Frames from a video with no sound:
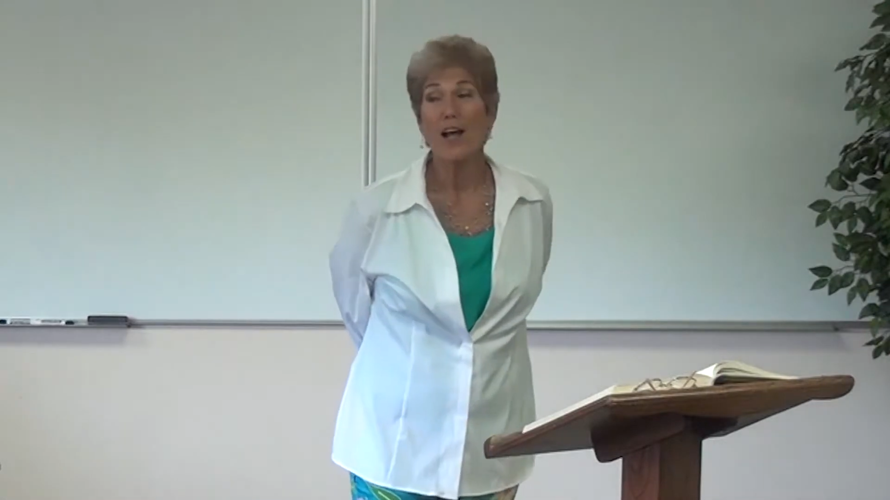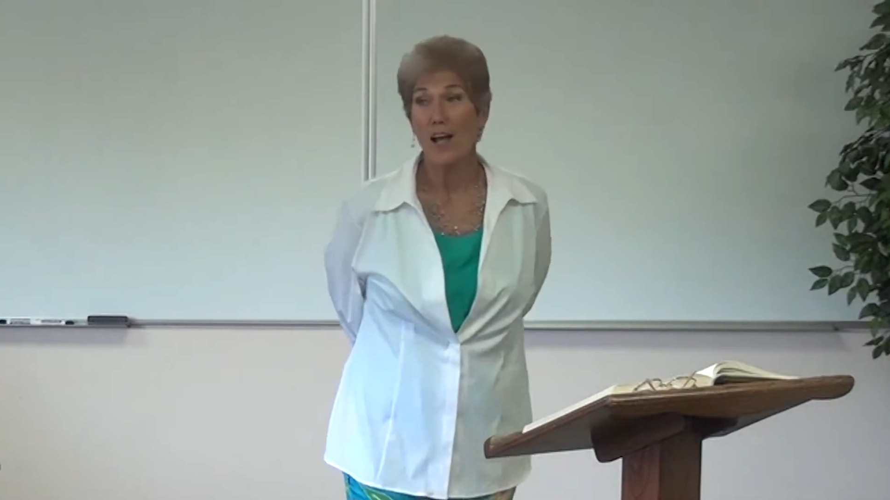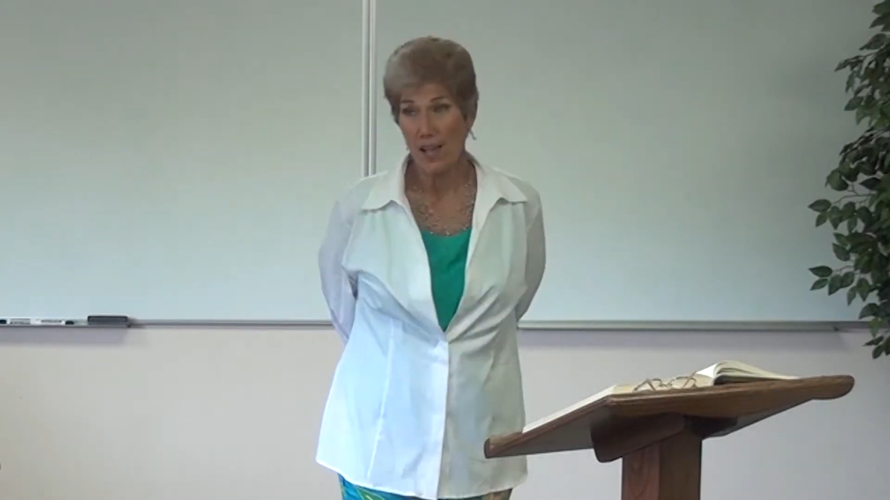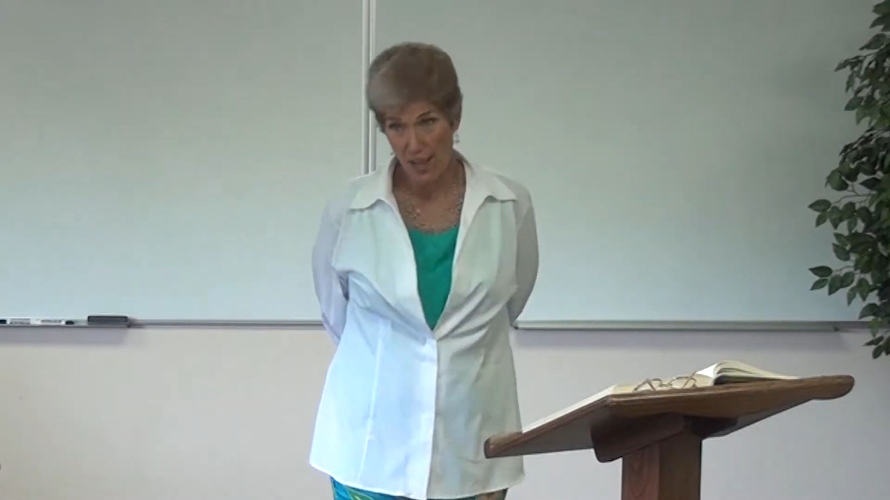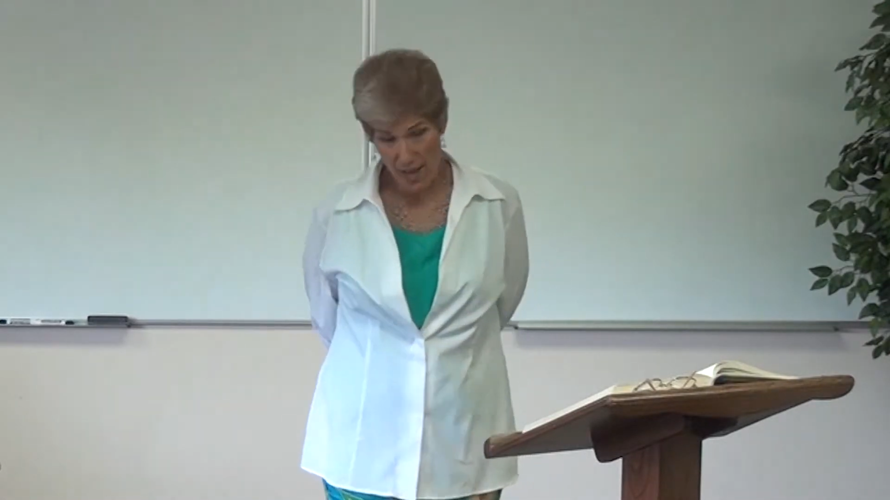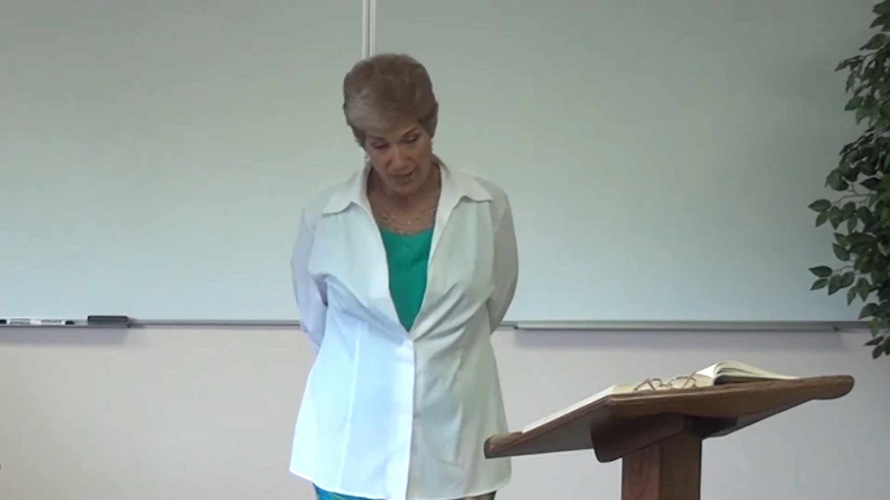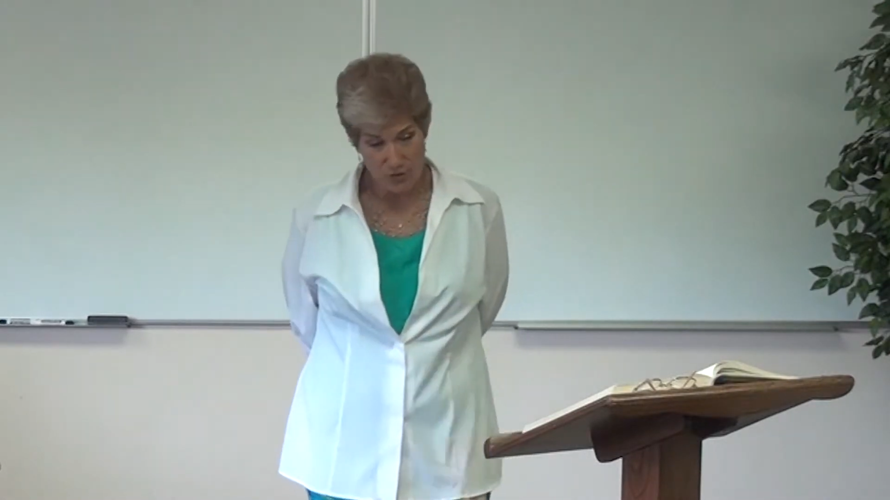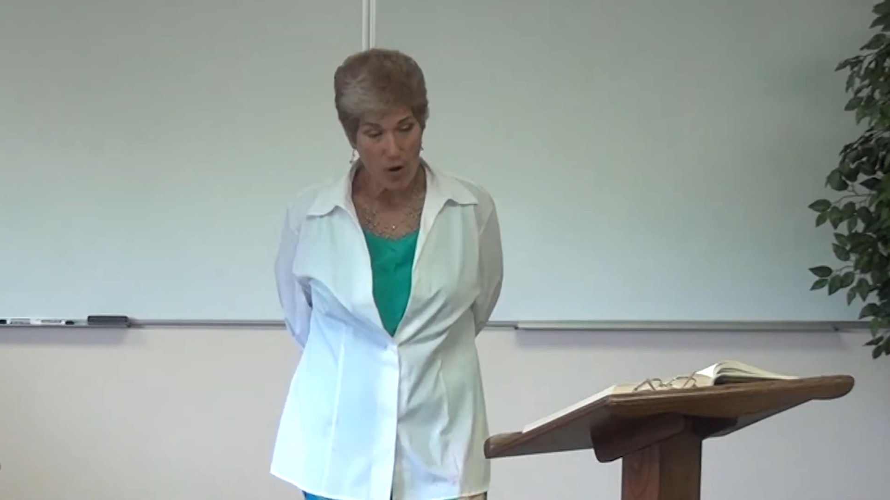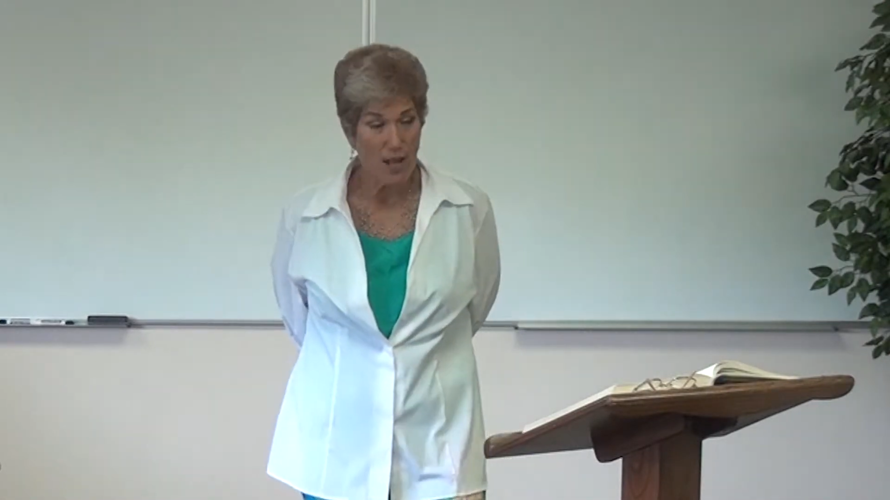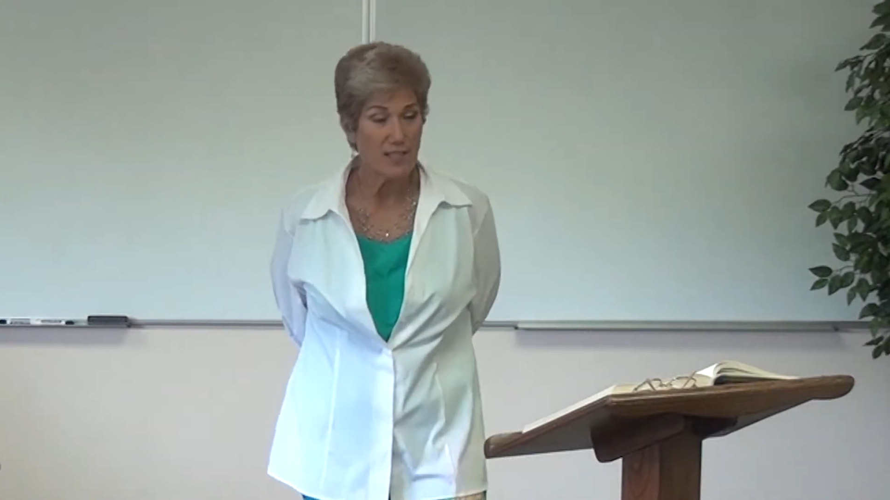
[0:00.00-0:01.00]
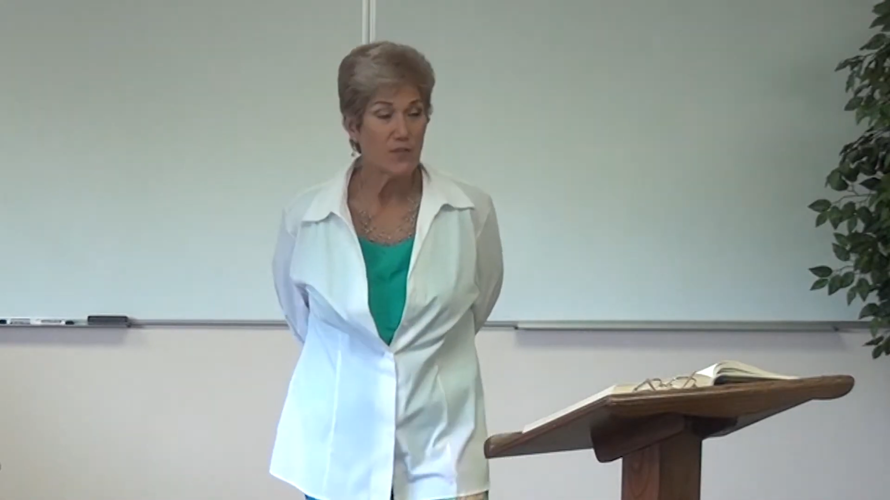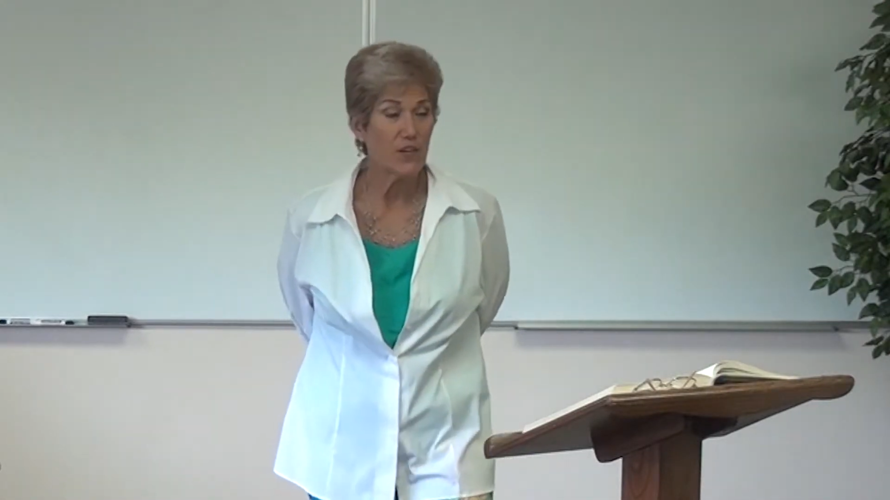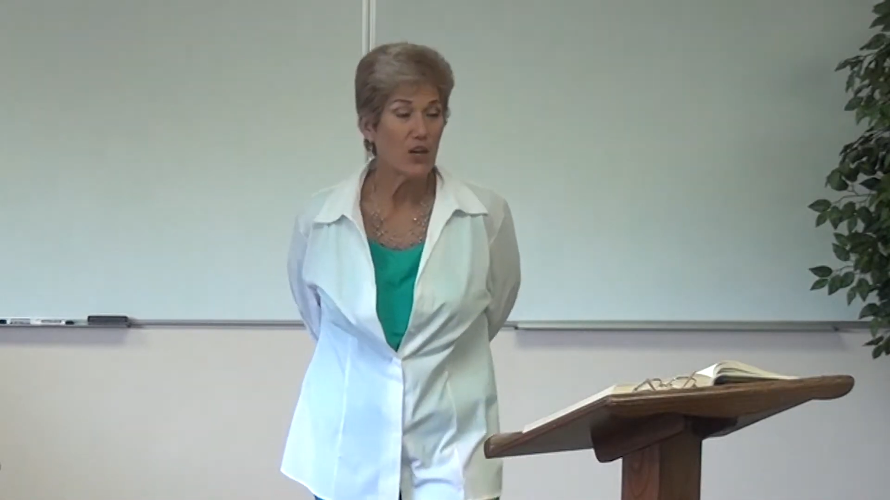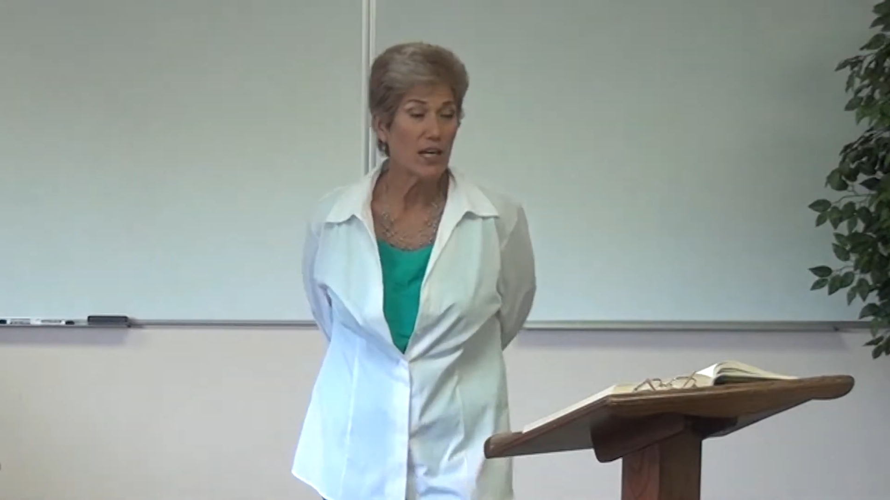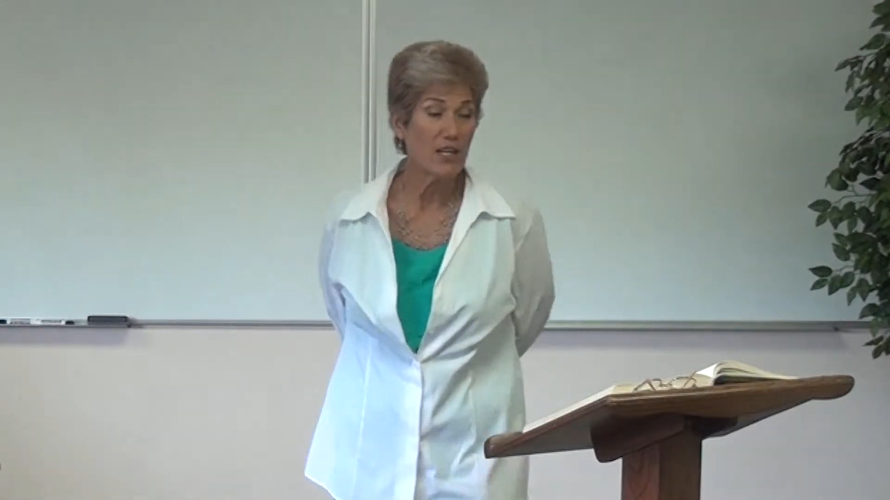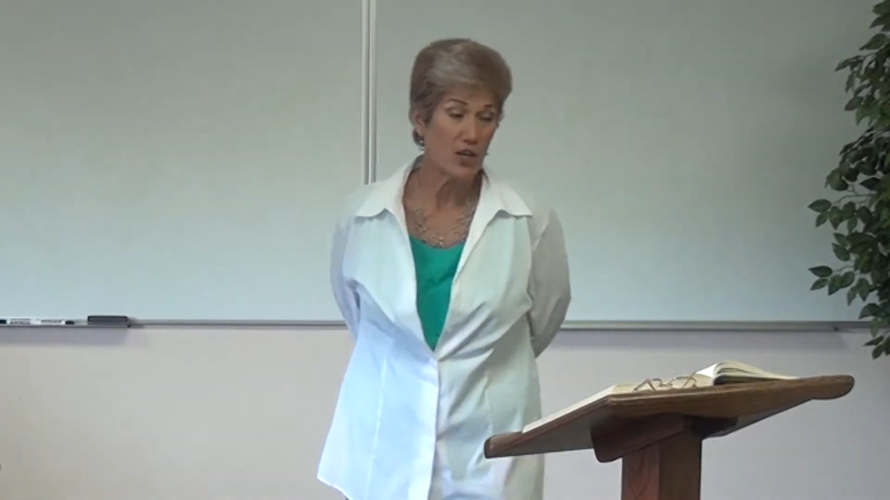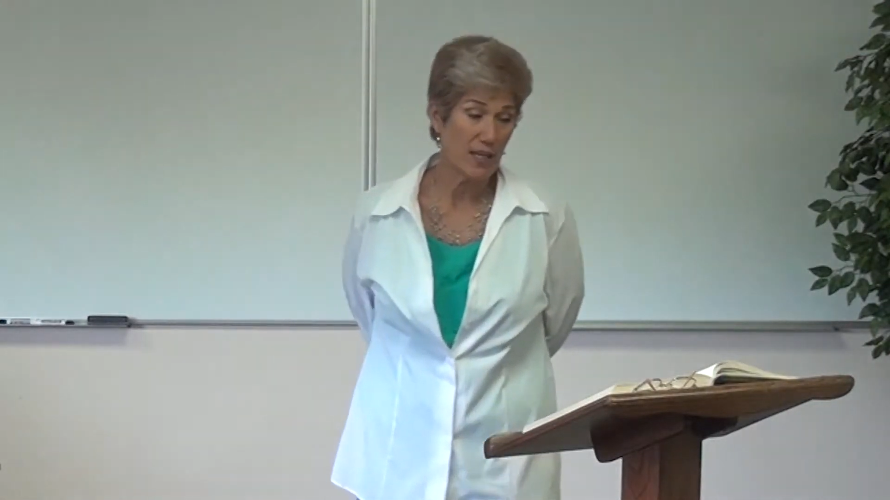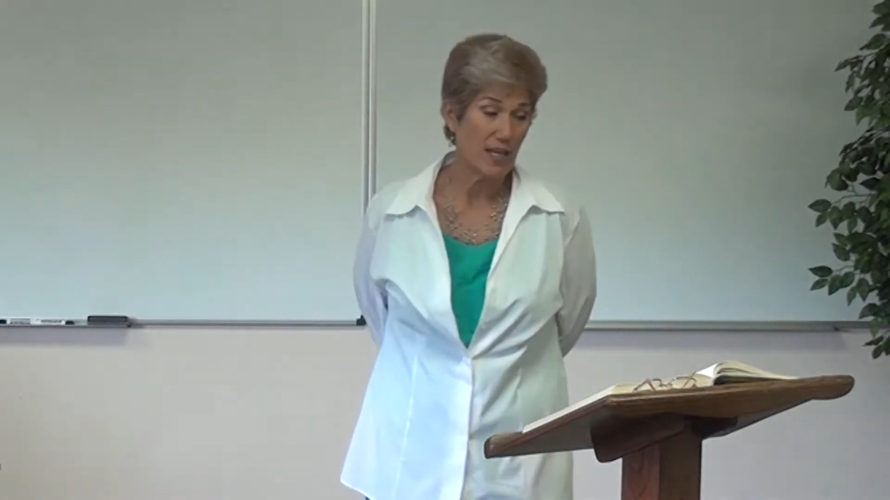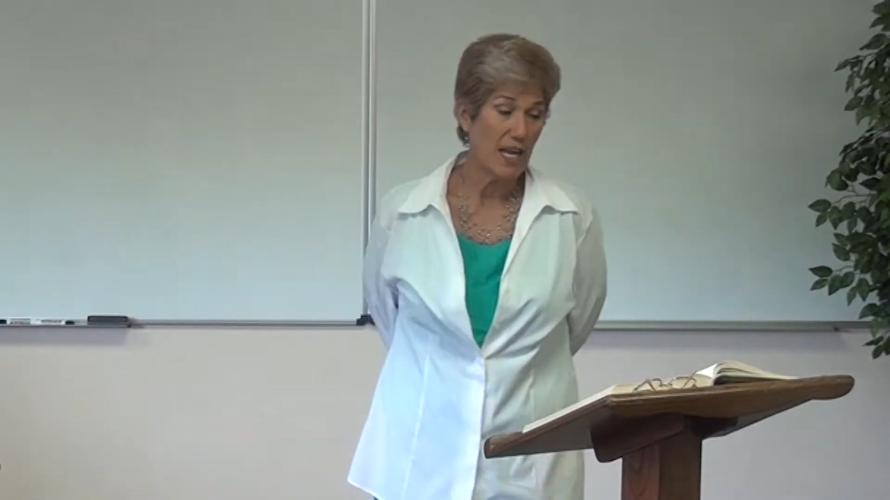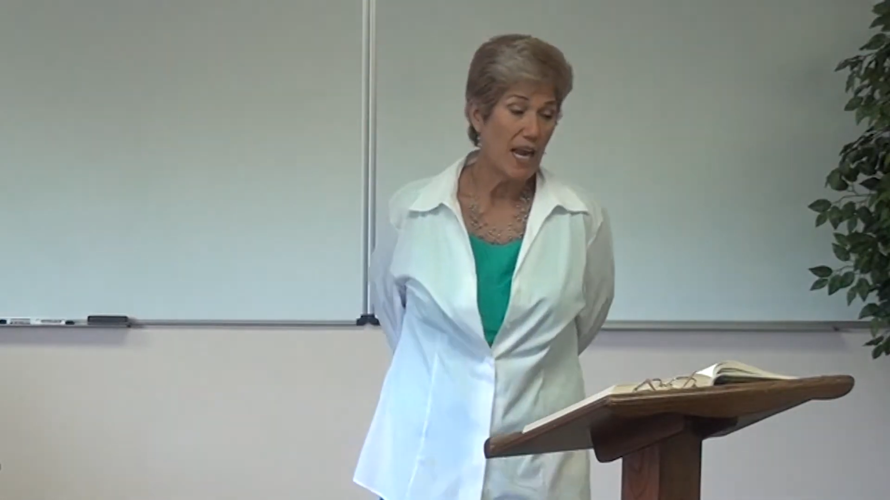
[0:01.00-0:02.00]
electrons. Very
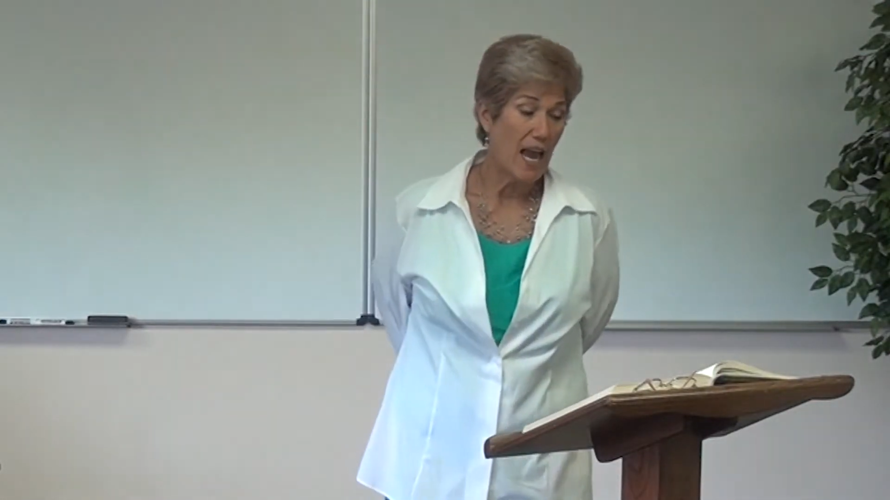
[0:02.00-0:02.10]
good.